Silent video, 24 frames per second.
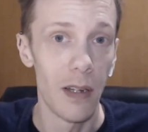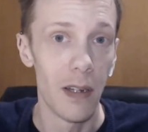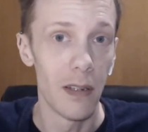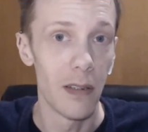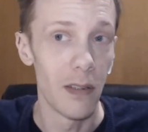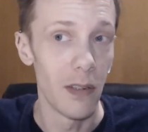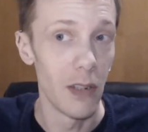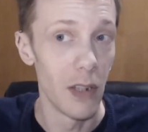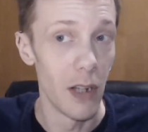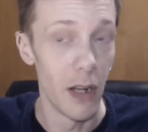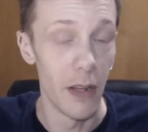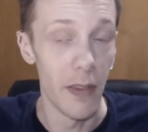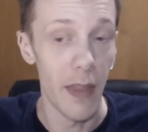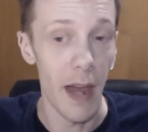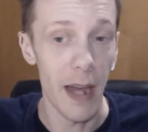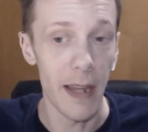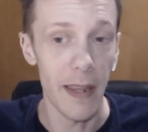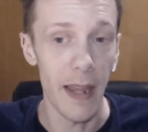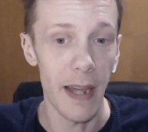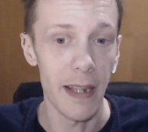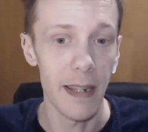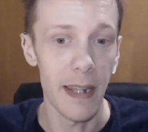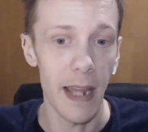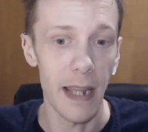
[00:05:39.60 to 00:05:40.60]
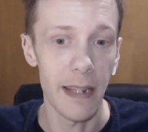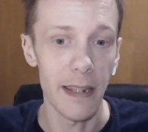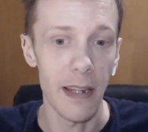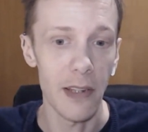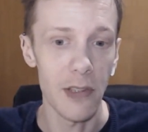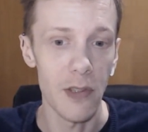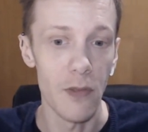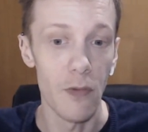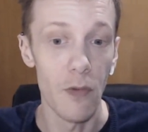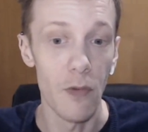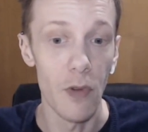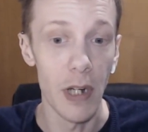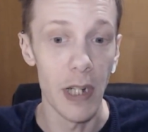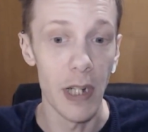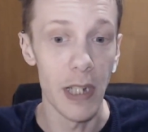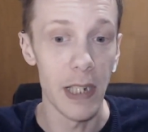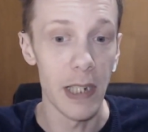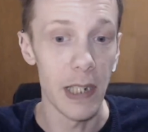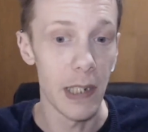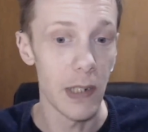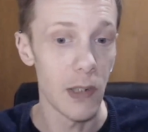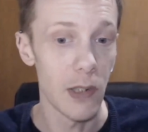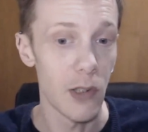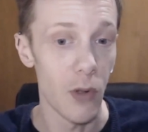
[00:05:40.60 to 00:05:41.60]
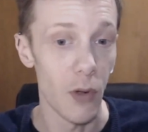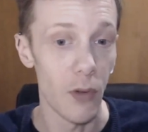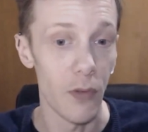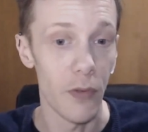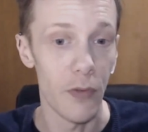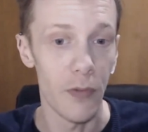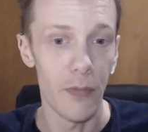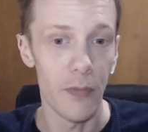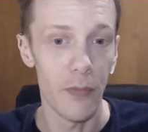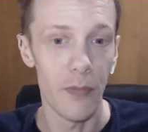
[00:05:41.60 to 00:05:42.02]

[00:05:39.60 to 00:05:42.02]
You know, that, that, that doesn't really sort of,